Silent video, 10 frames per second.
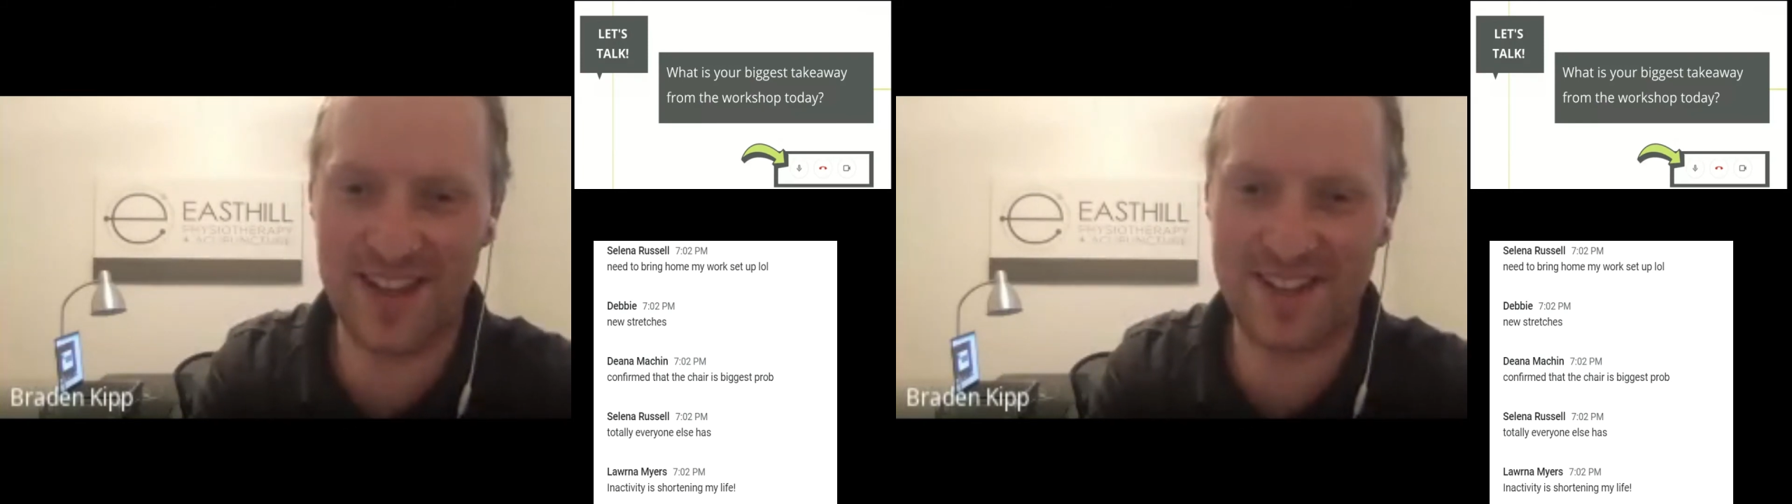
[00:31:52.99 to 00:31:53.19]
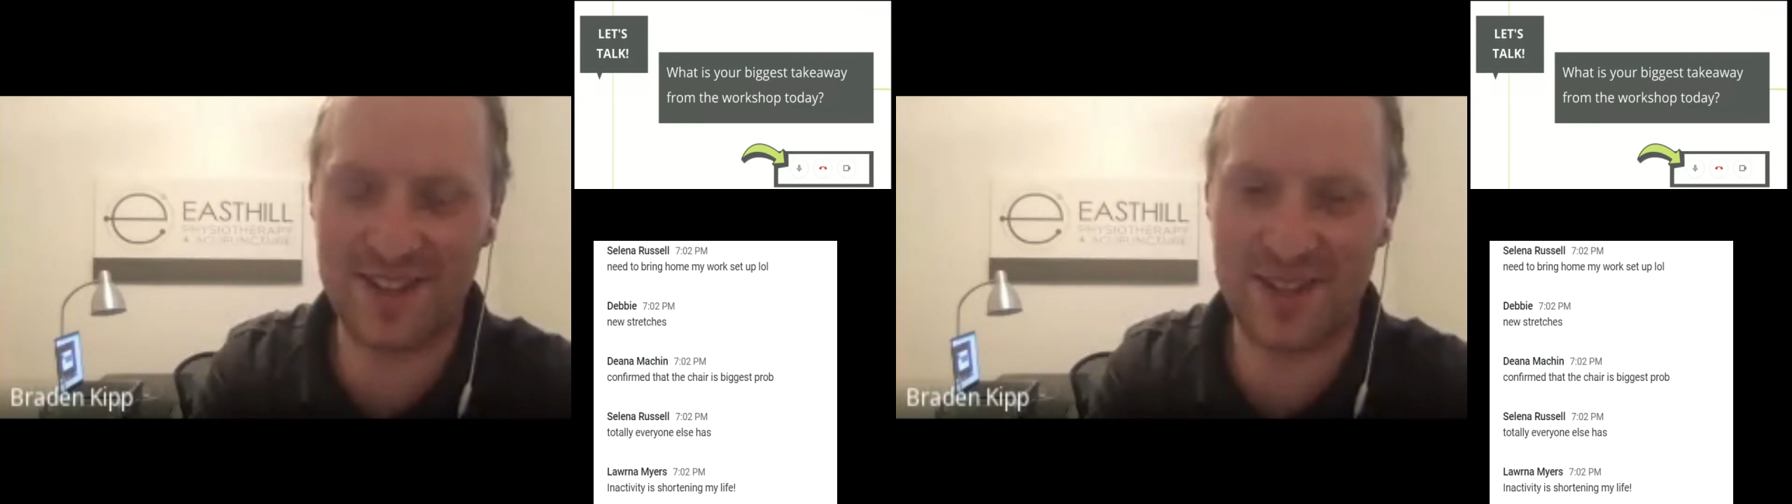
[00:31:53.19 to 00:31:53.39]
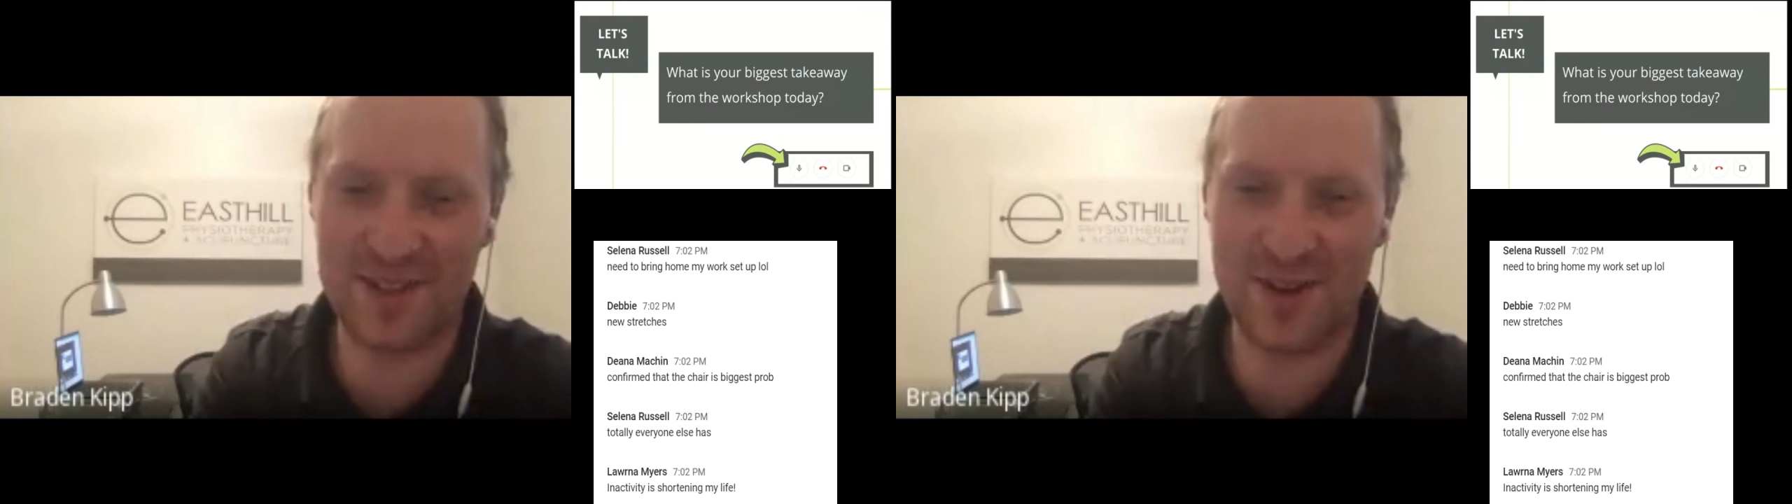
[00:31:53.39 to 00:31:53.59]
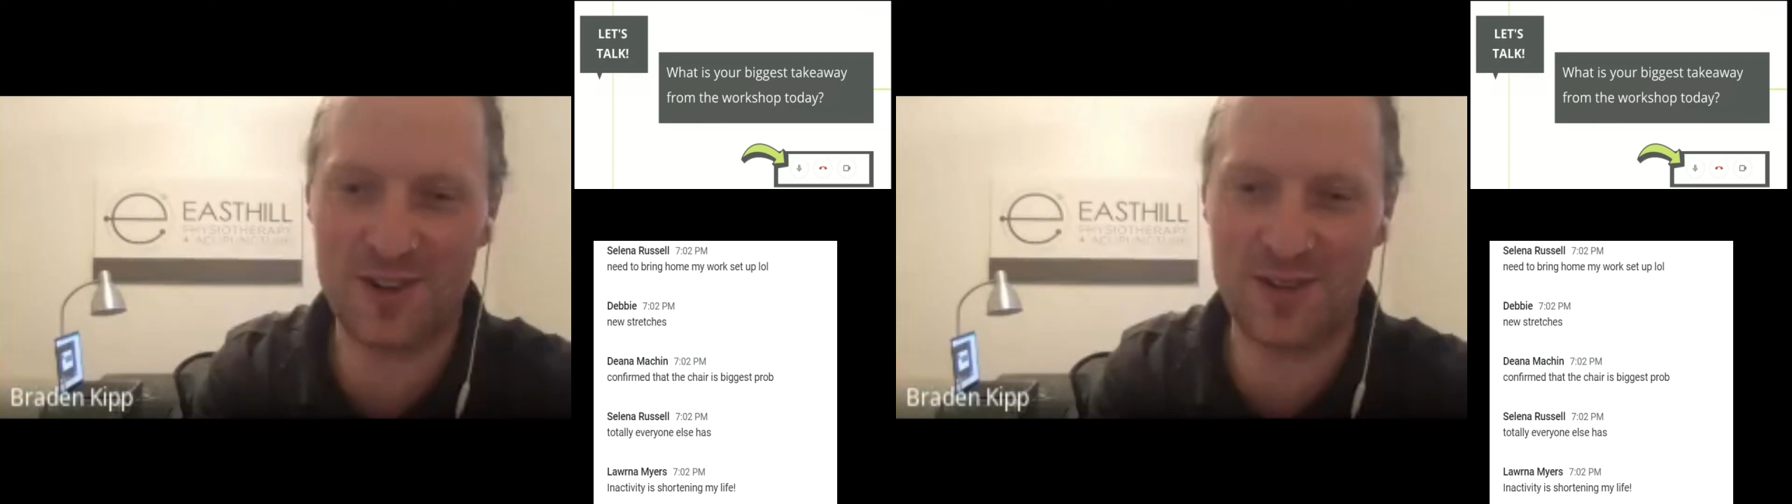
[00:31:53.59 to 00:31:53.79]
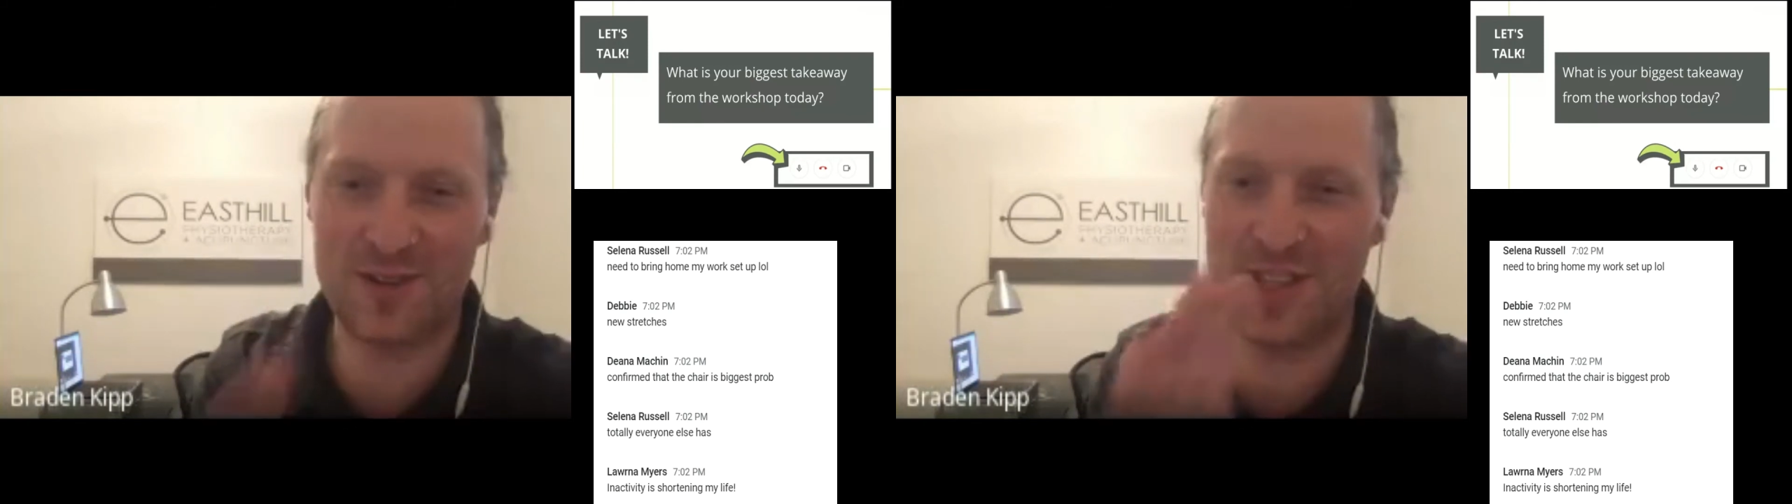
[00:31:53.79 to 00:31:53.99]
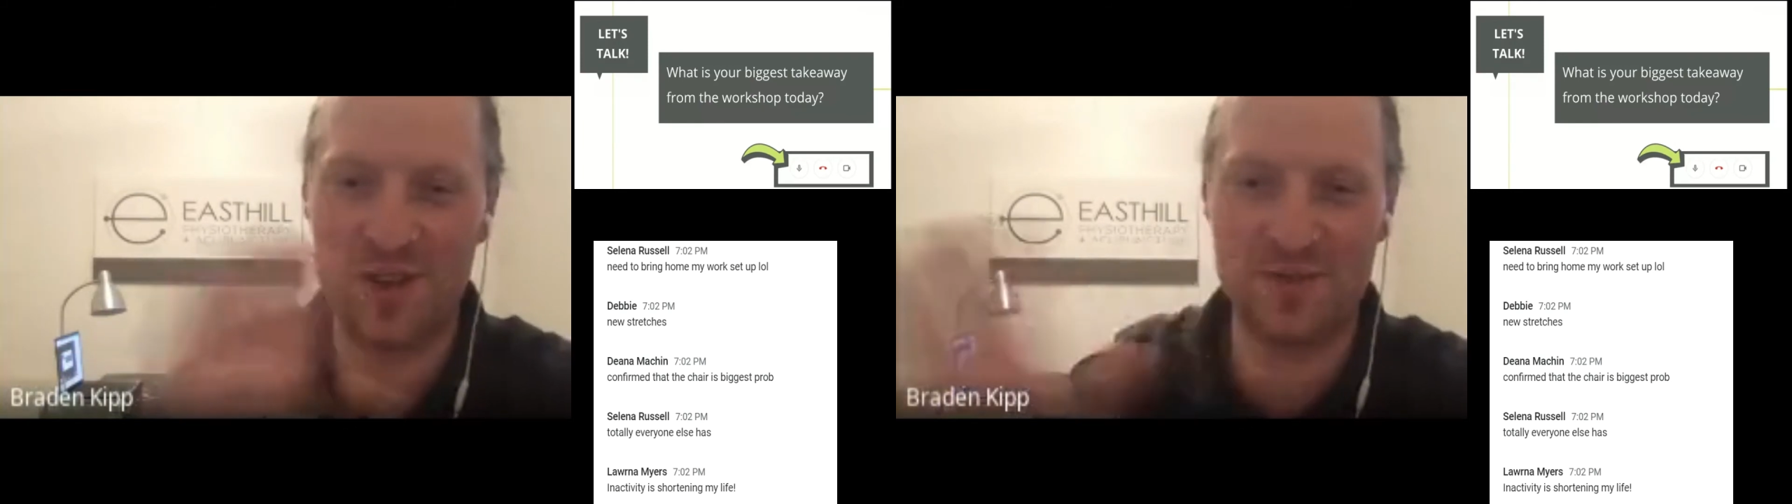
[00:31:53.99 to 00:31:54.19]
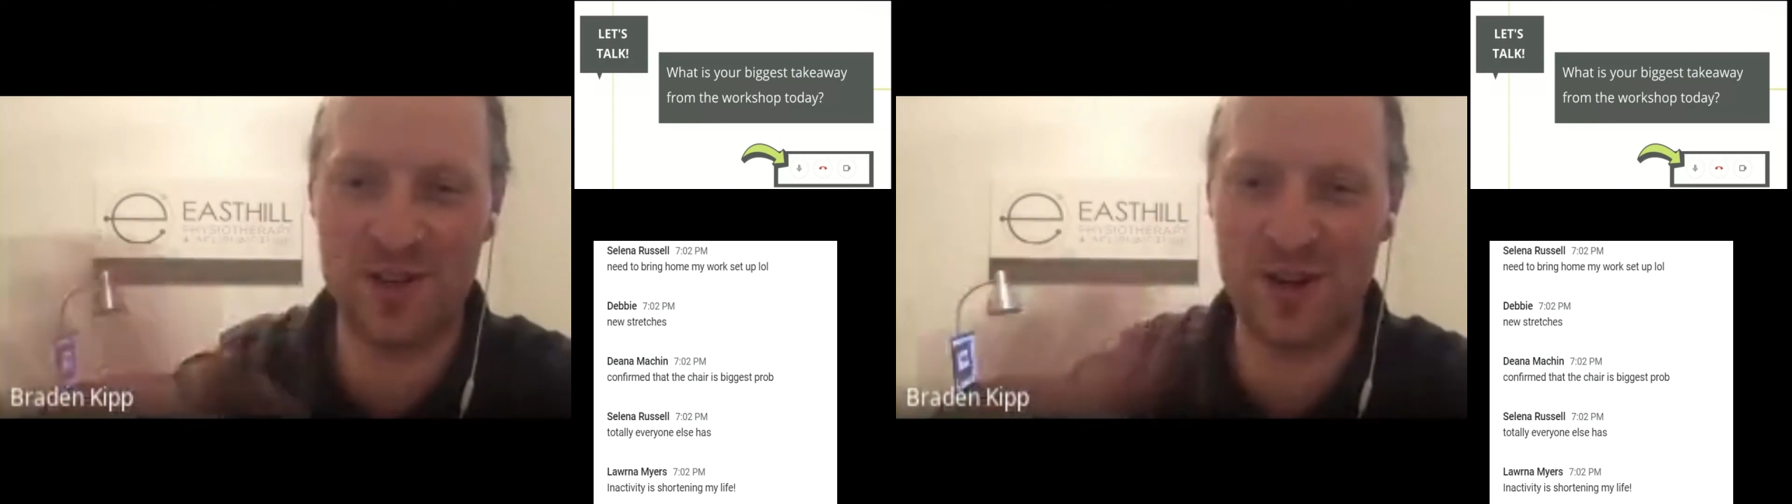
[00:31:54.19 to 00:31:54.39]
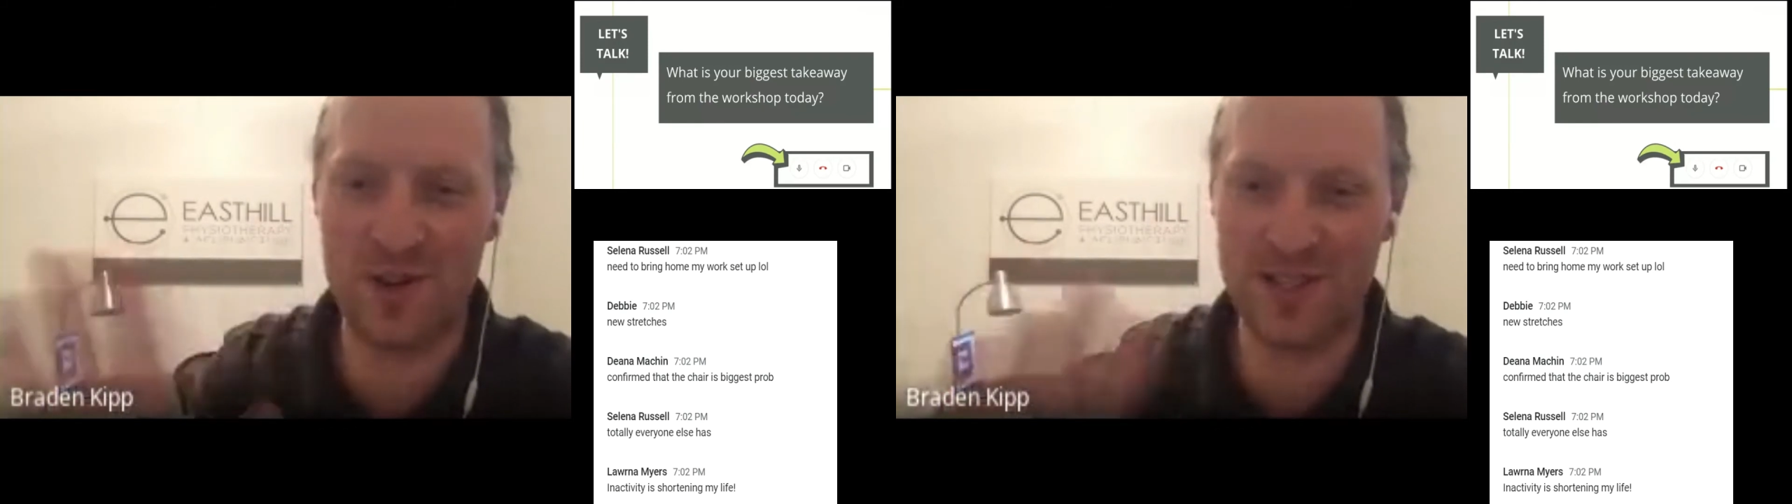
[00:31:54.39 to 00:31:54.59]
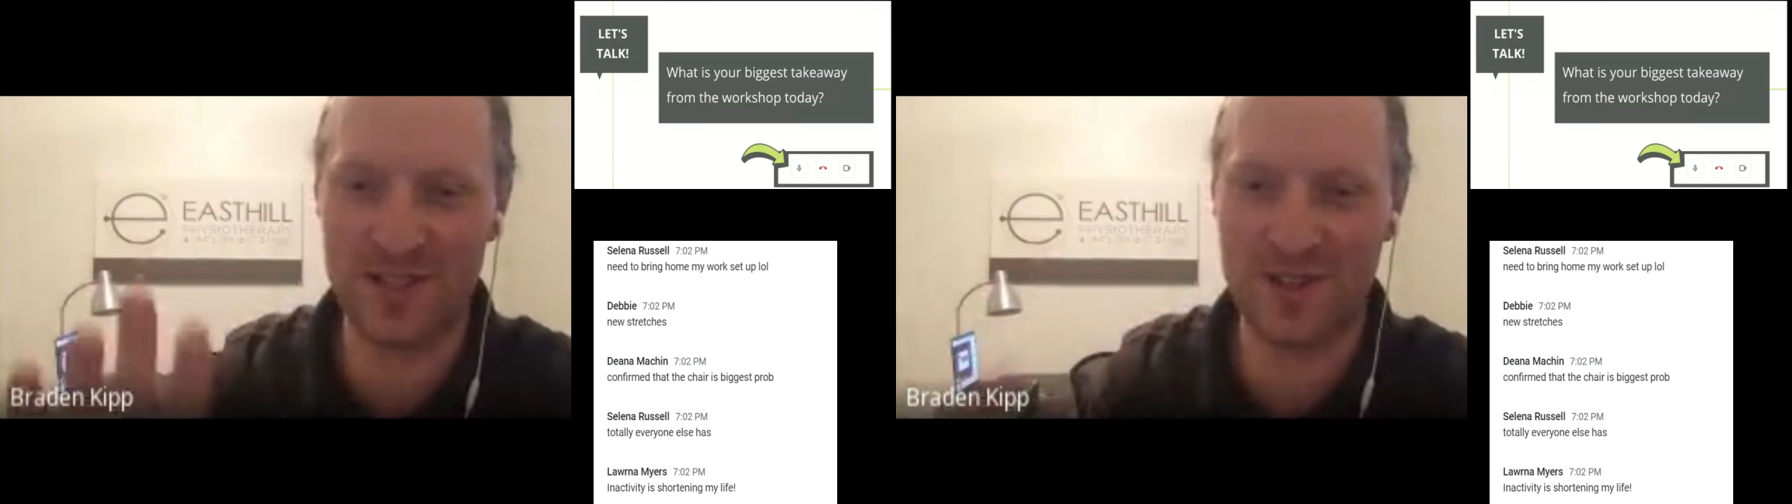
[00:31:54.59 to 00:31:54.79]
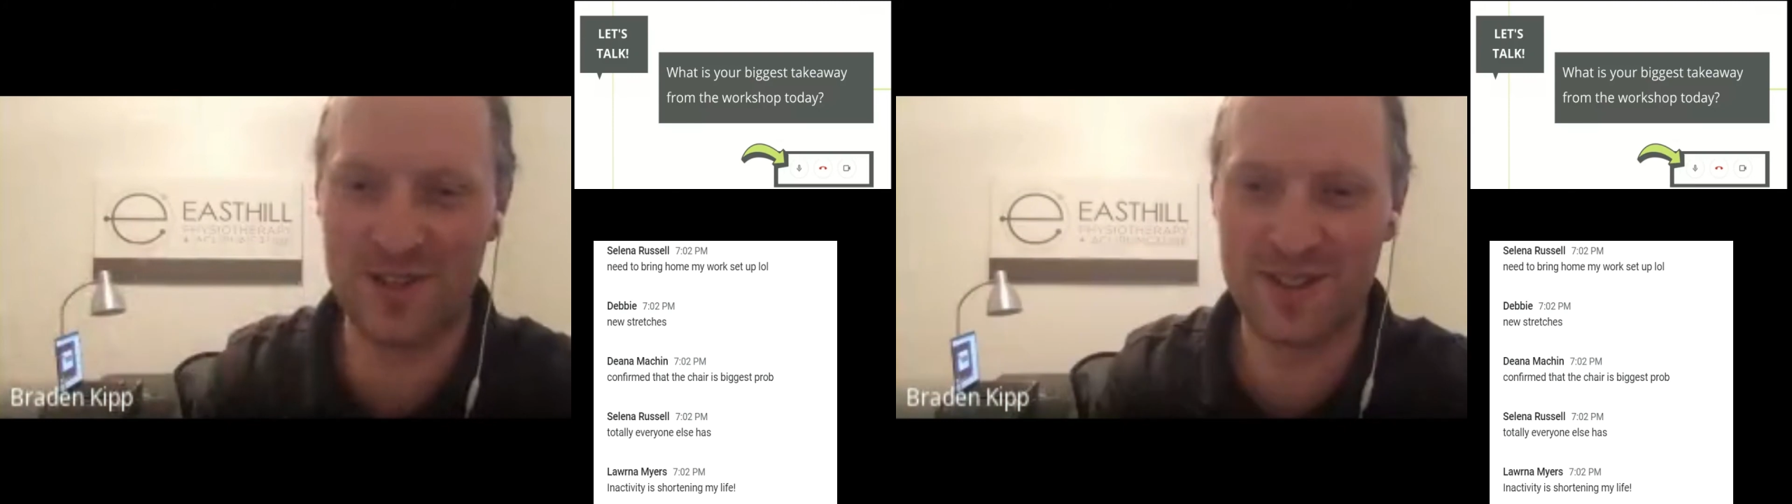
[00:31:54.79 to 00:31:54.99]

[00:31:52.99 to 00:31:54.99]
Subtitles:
That's a good call. Don't tell them you're going, though.